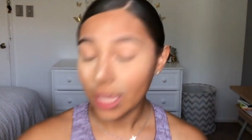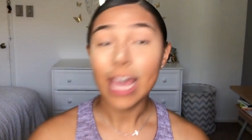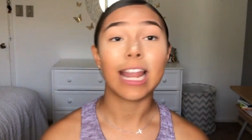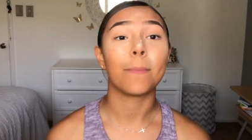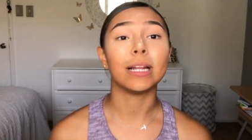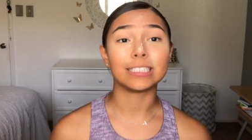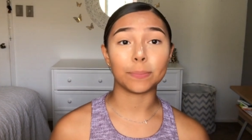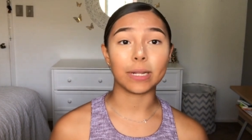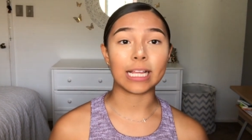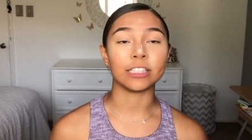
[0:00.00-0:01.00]
and I'm gonna
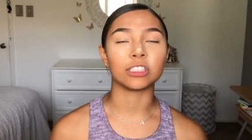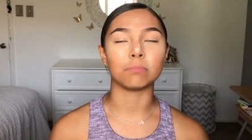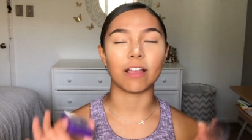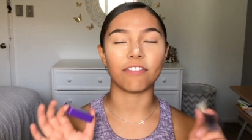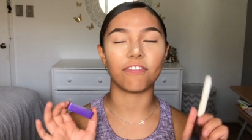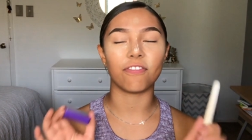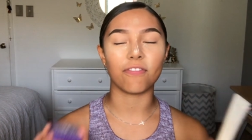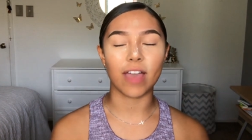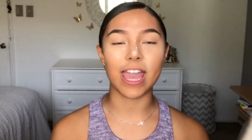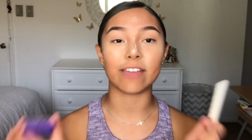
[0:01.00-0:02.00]
dip it into my
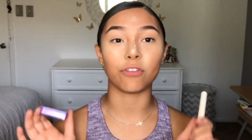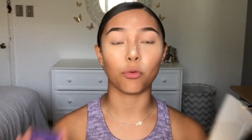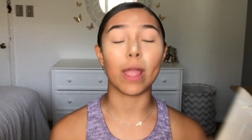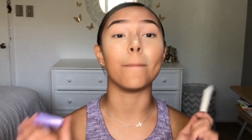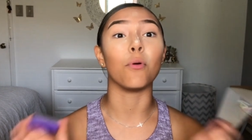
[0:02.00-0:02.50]
favorite